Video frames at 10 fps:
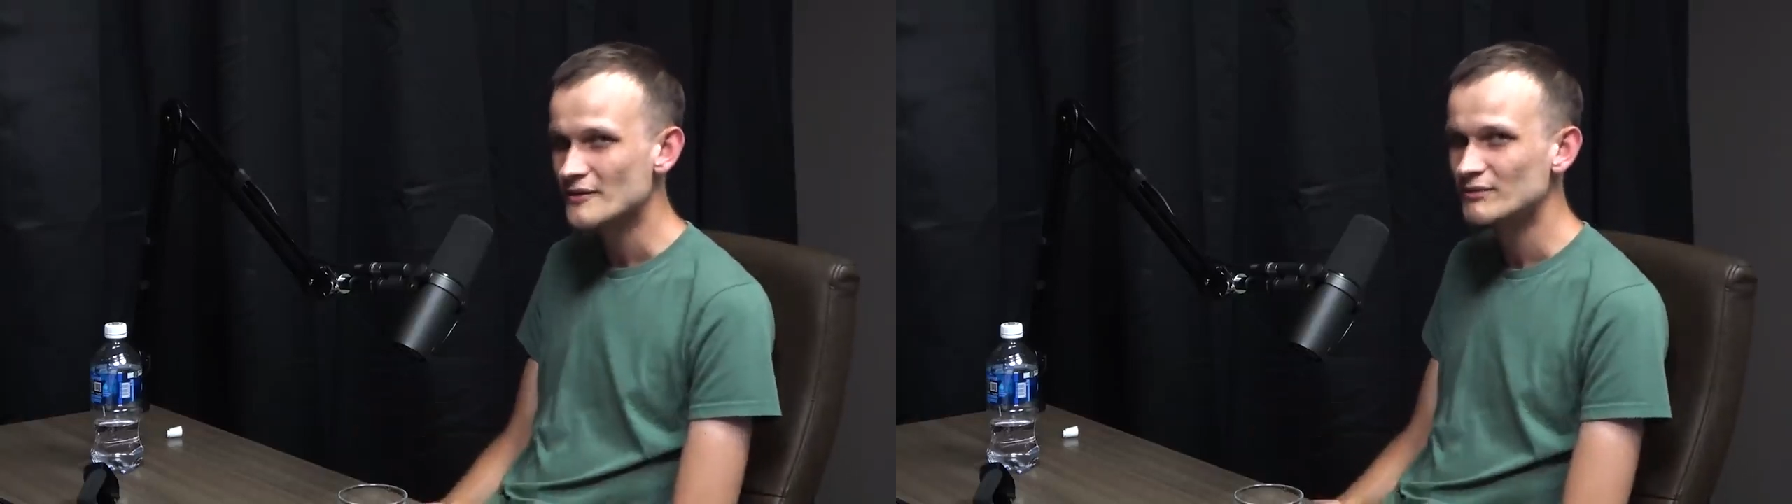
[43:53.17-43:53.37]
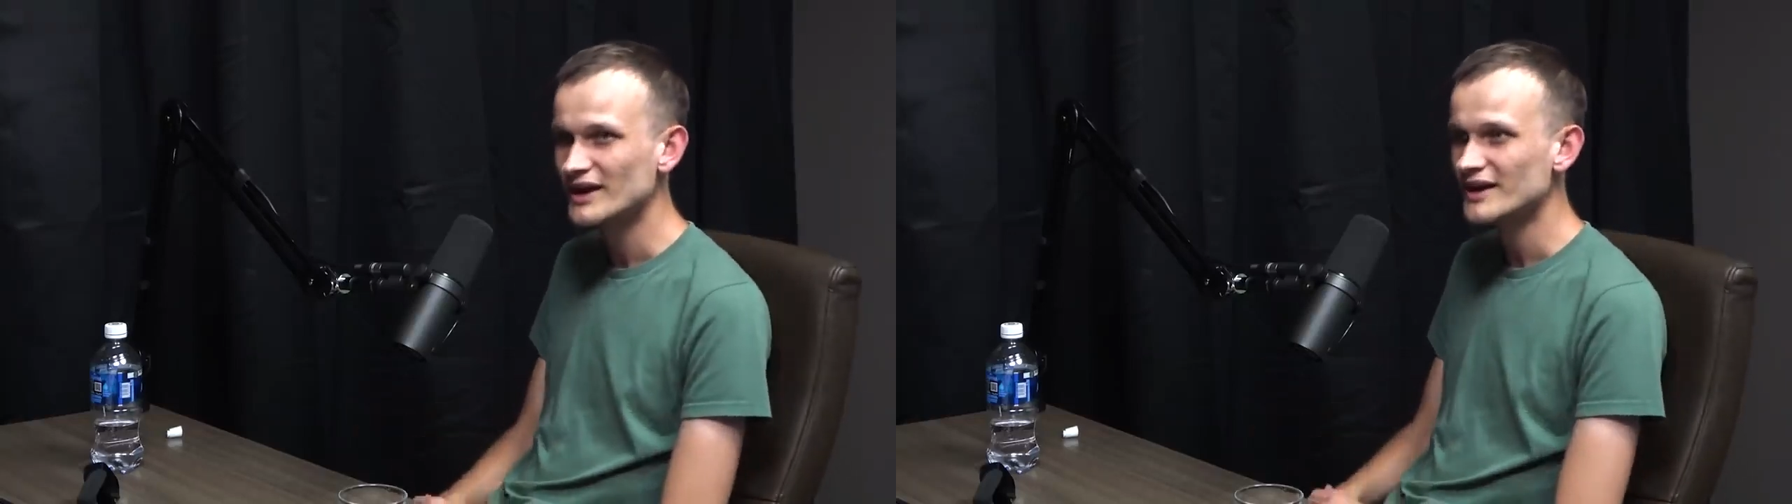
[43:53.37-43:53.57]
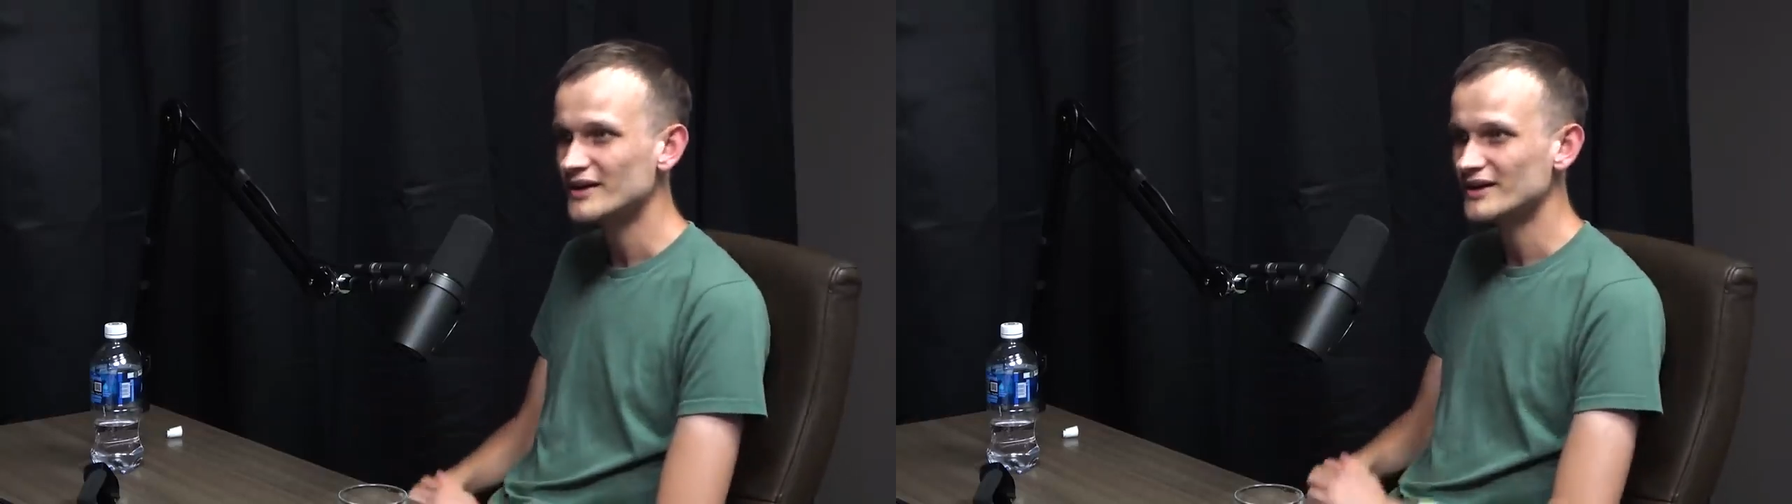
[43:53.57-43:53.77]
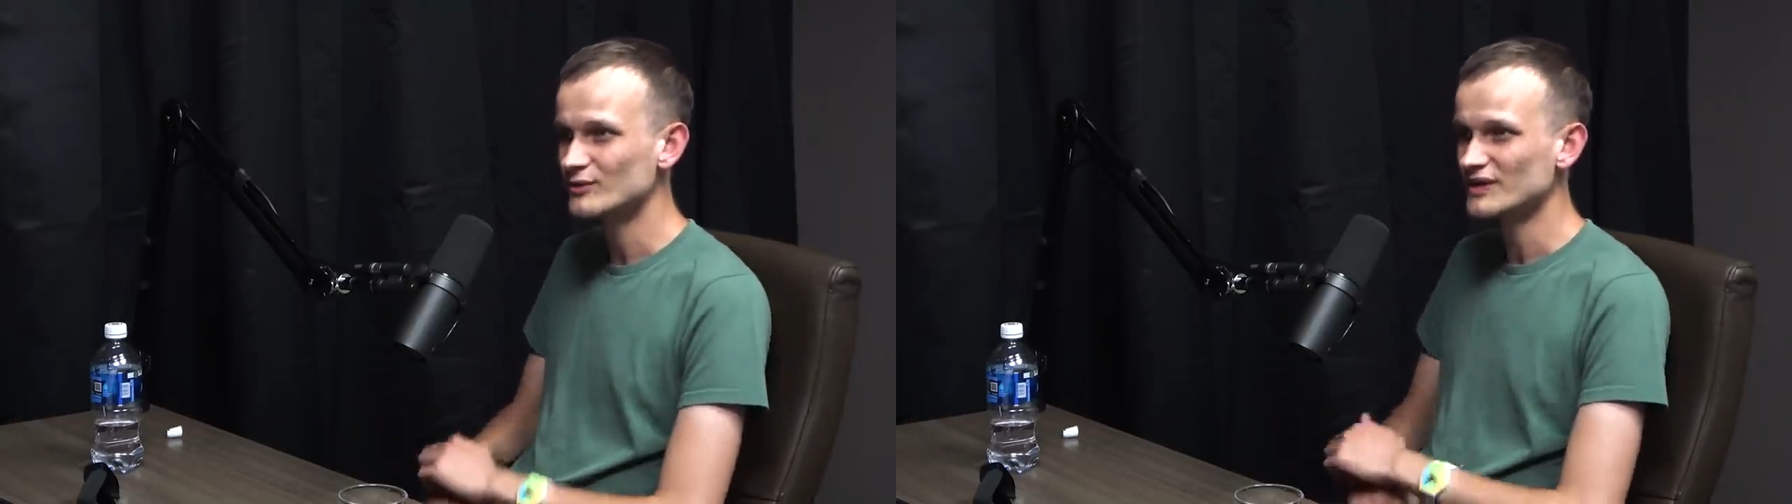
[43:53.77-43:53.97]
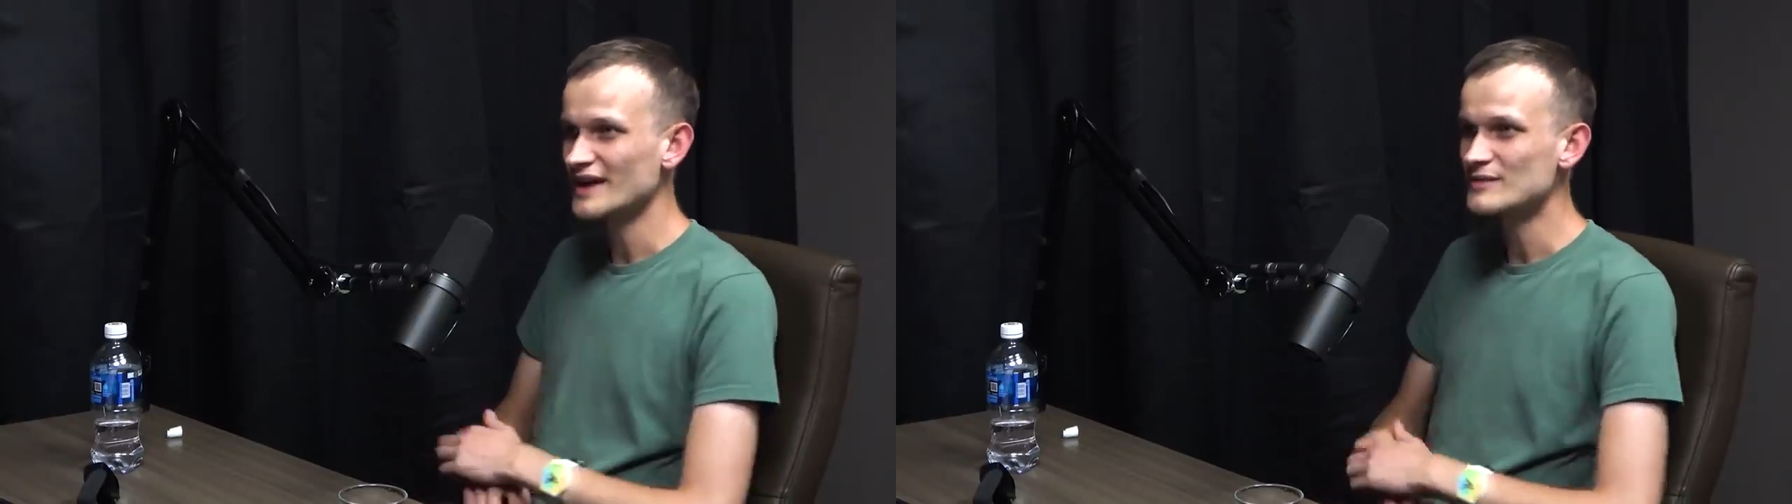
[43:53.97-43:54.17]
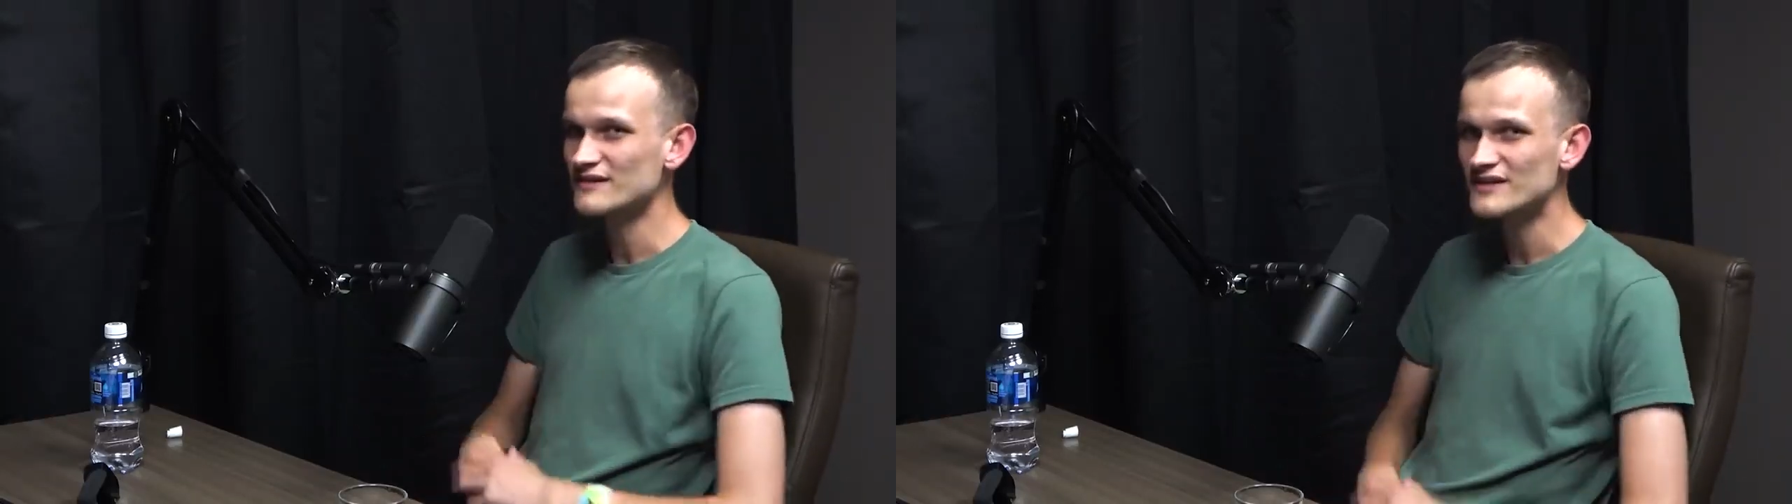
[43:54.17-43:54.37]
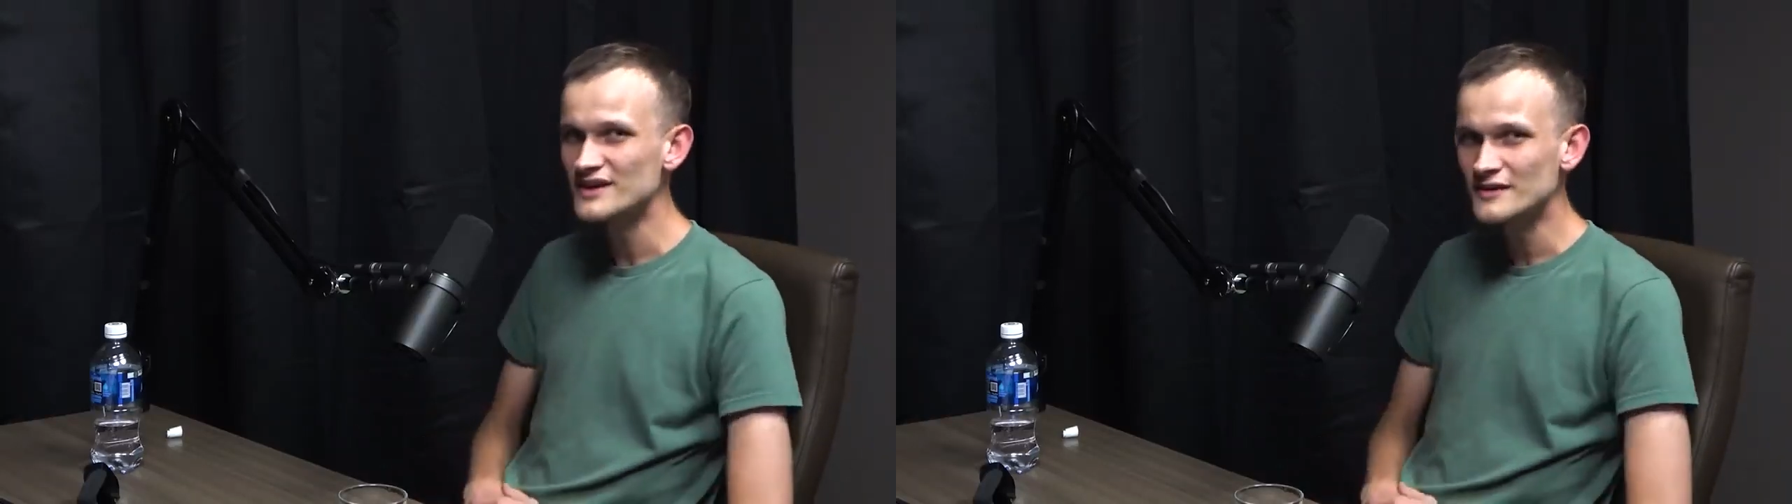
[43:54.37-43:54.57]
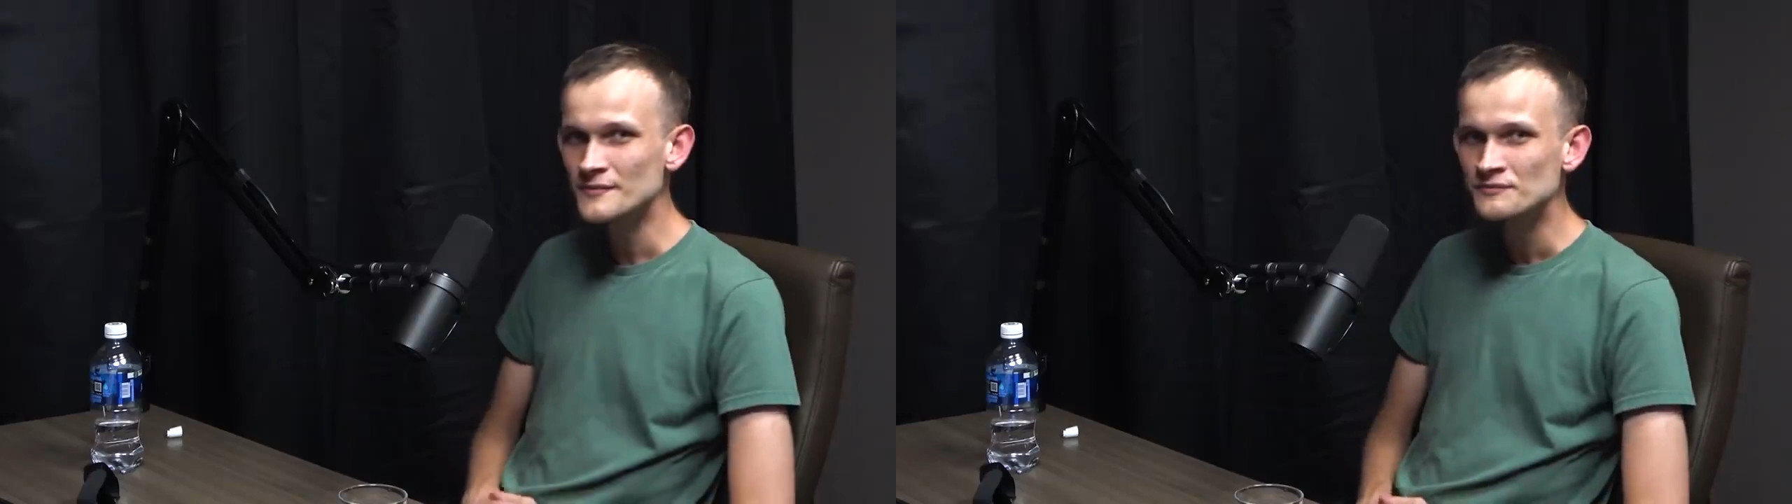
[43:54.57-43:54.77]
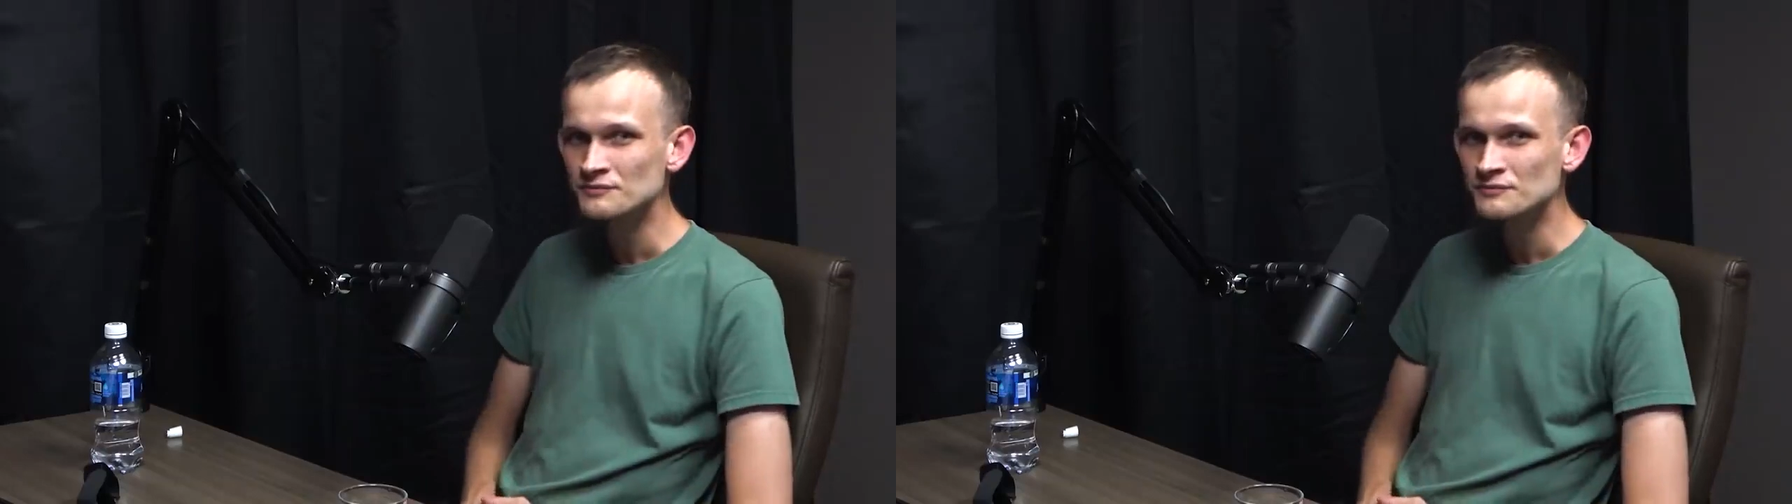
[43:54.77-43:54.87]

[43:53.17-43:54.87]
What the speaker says: But with MEV,